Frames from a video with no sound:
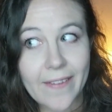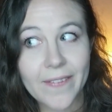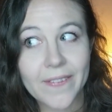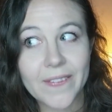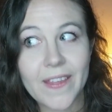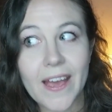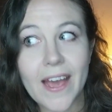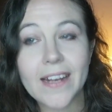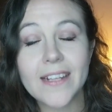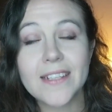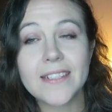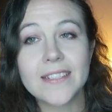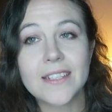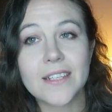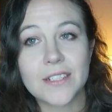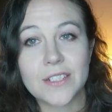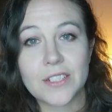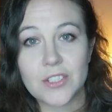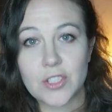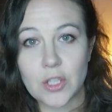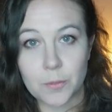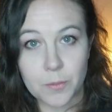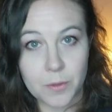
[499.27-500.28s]
and that is going
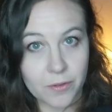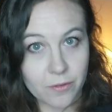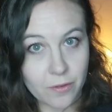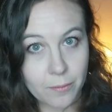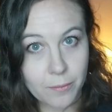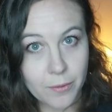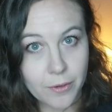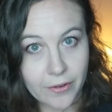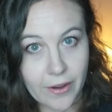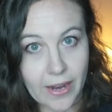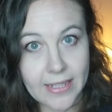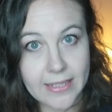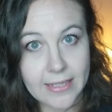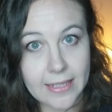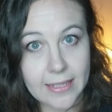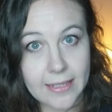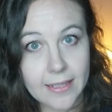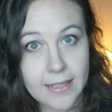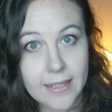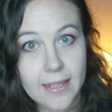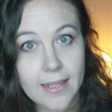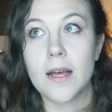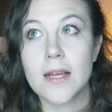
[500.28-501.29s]
to stop you from
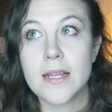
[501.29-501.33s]
progressing.